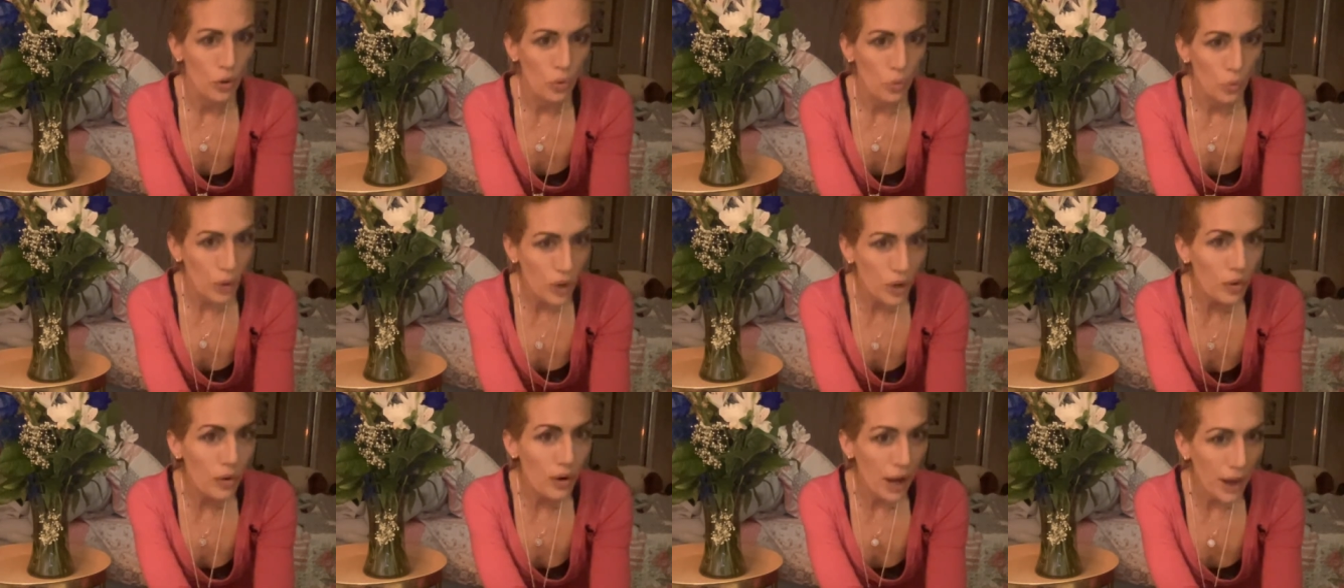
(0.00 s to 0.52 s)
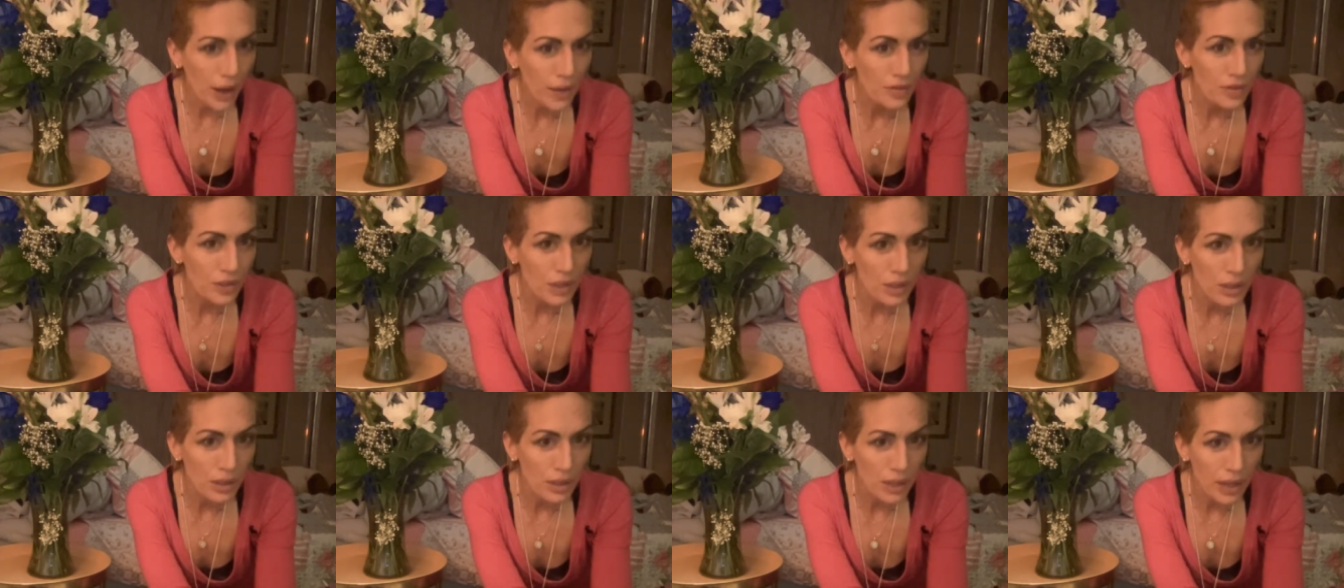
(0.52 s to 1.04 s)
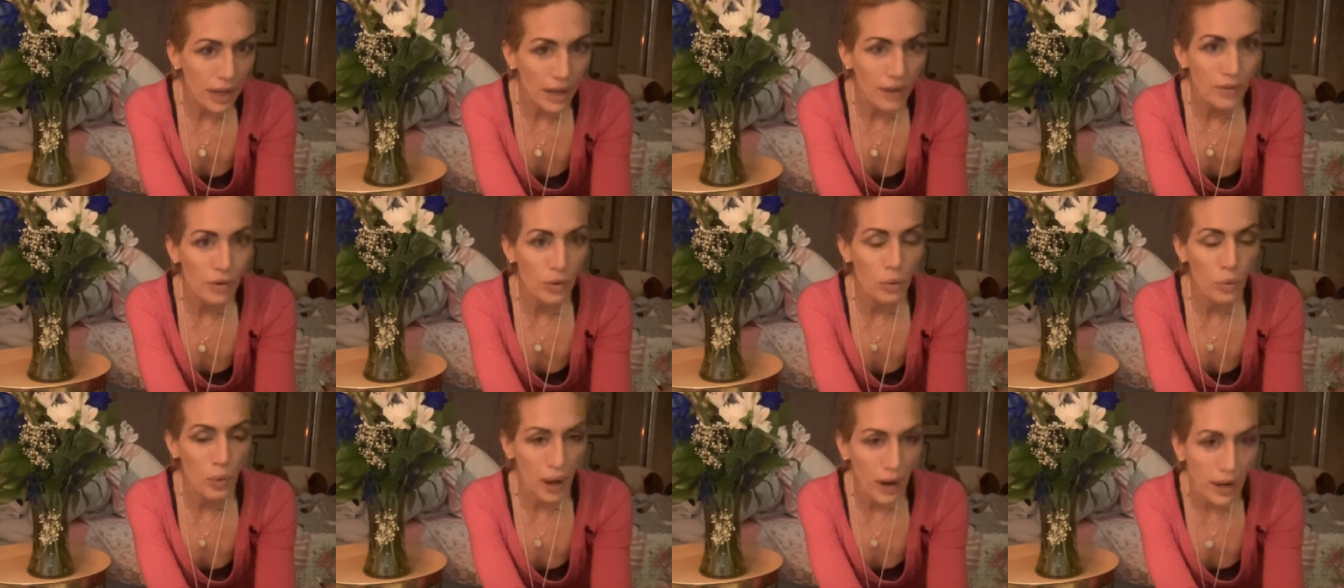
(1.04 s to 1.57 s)
we don't have to like have
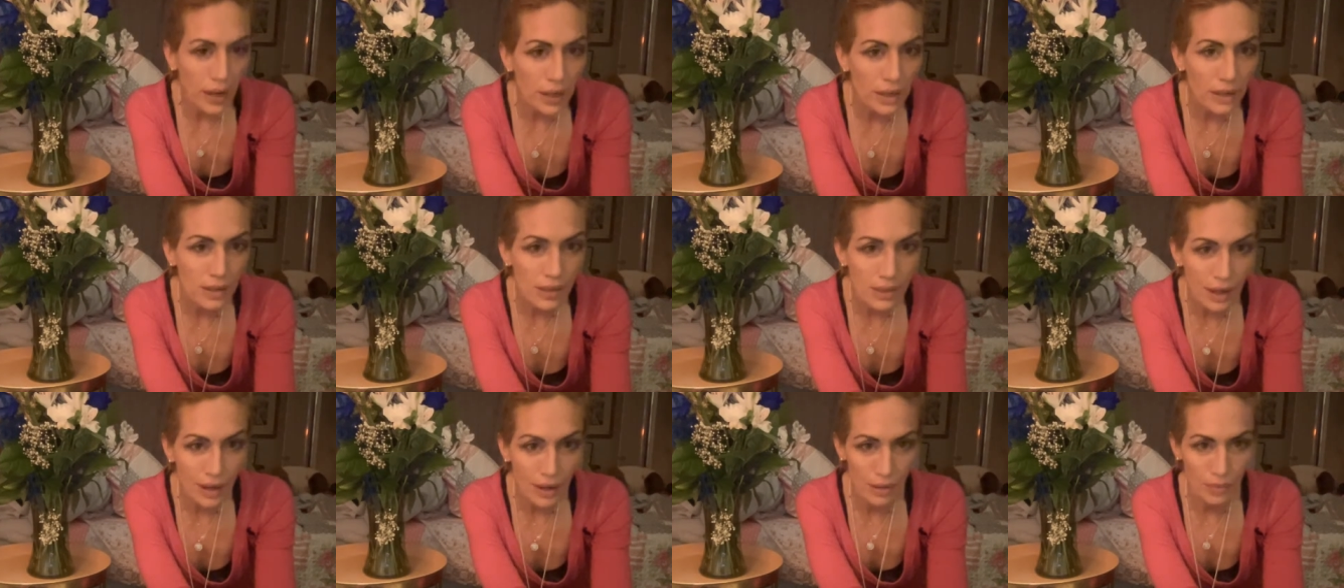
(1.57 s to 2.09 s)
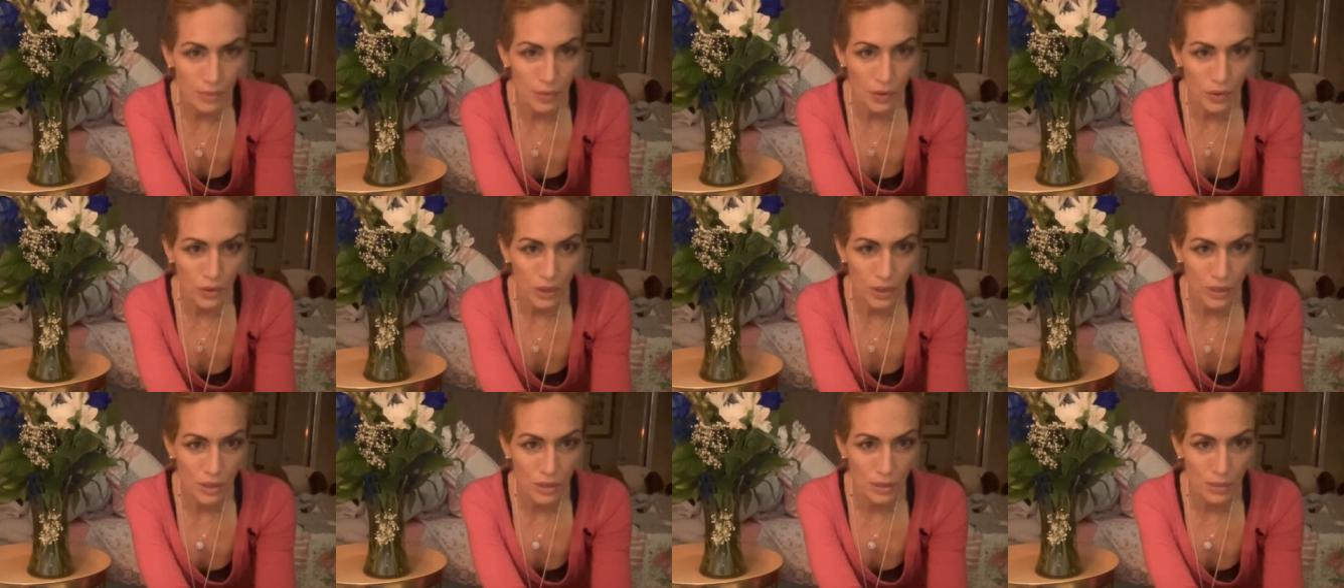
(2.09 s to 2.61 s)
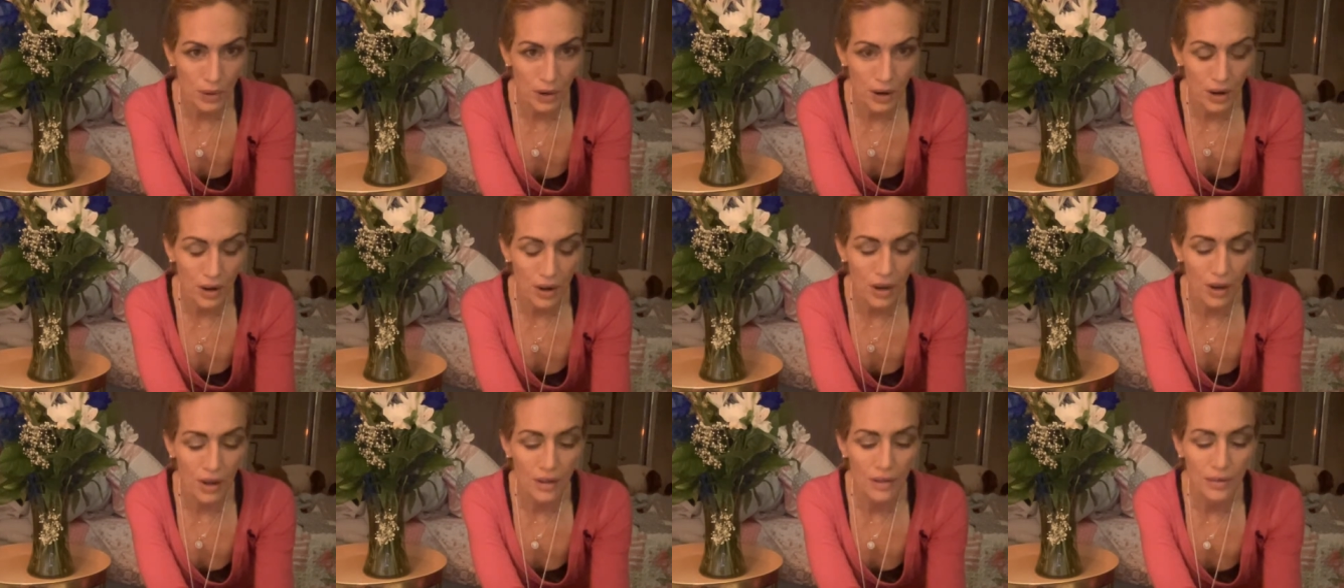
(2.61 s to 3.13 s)
a wedding ceremony
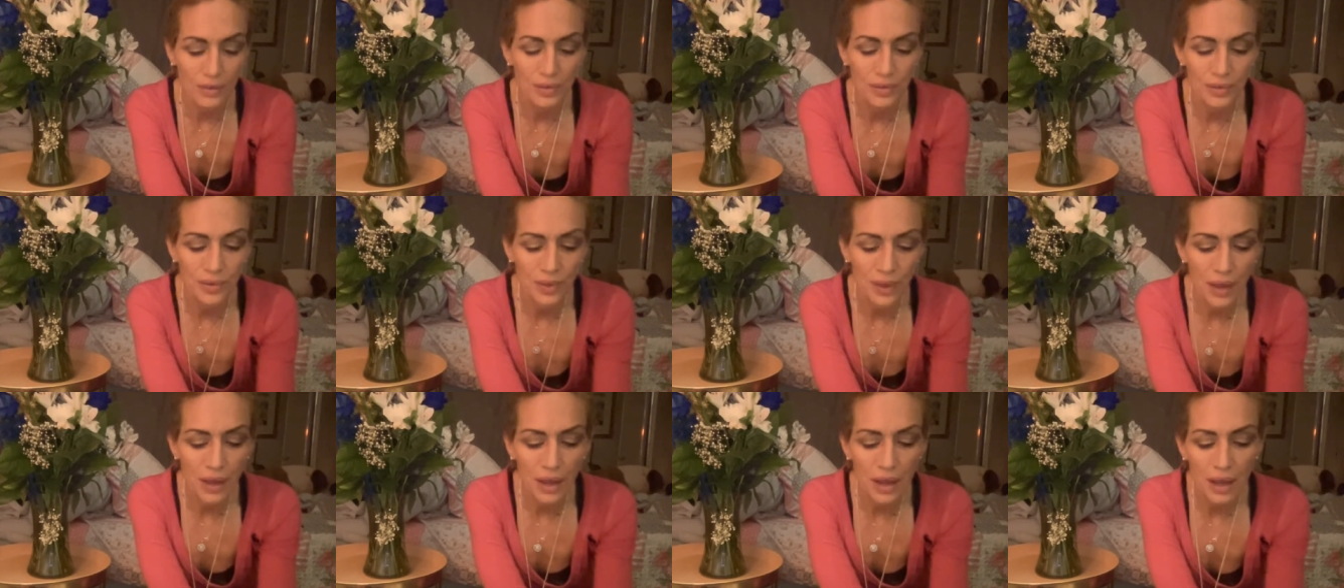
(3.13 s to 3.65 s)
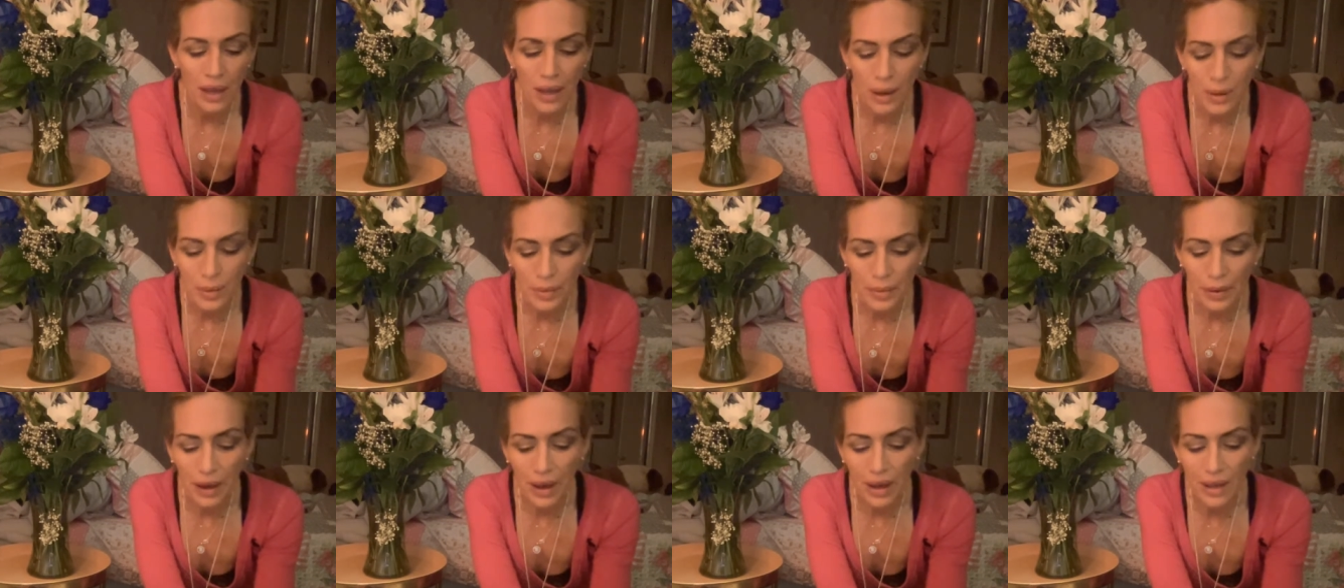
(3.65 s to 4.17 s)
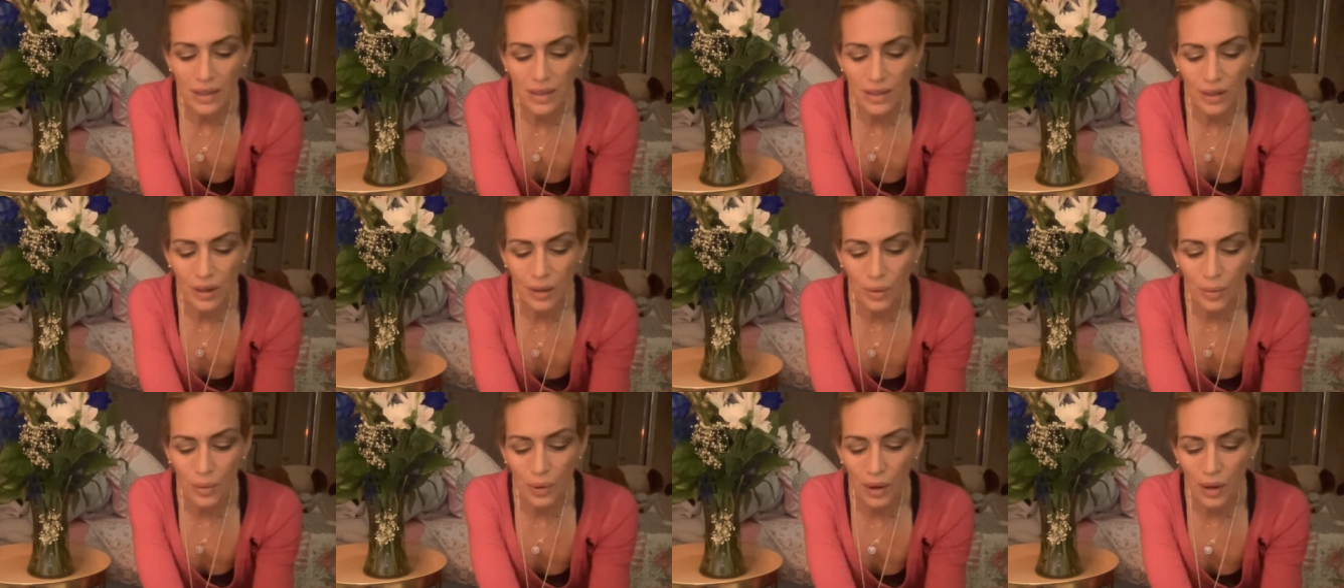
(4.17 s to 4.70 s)
tomorrow." My eyes are
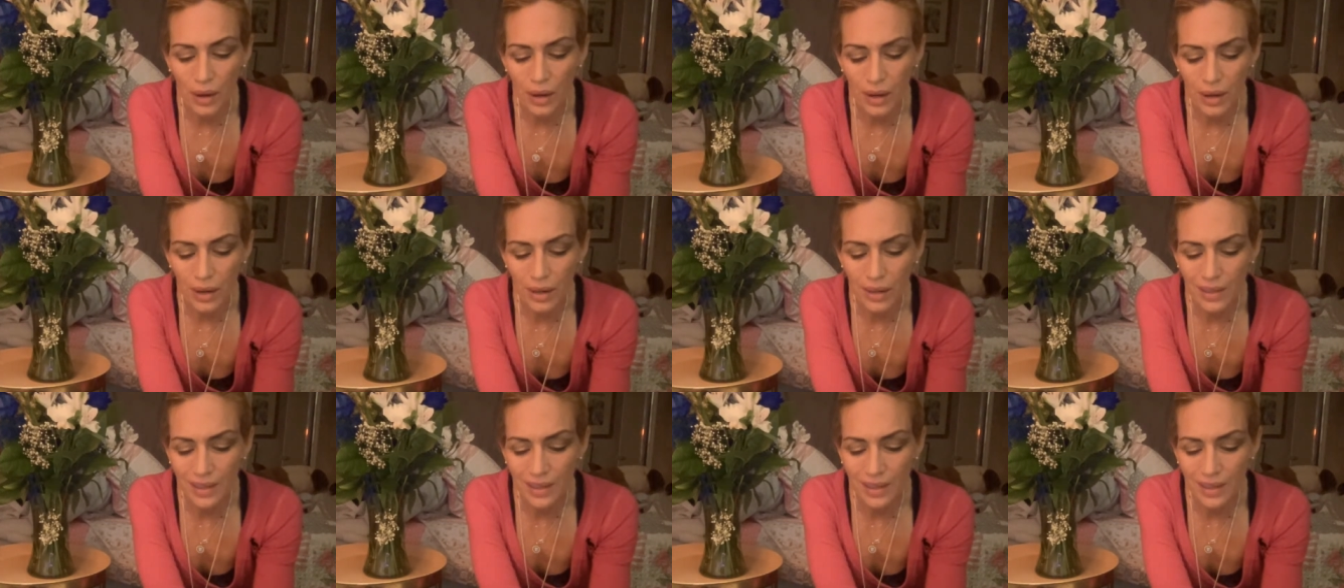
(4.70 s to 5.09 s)
gonna water.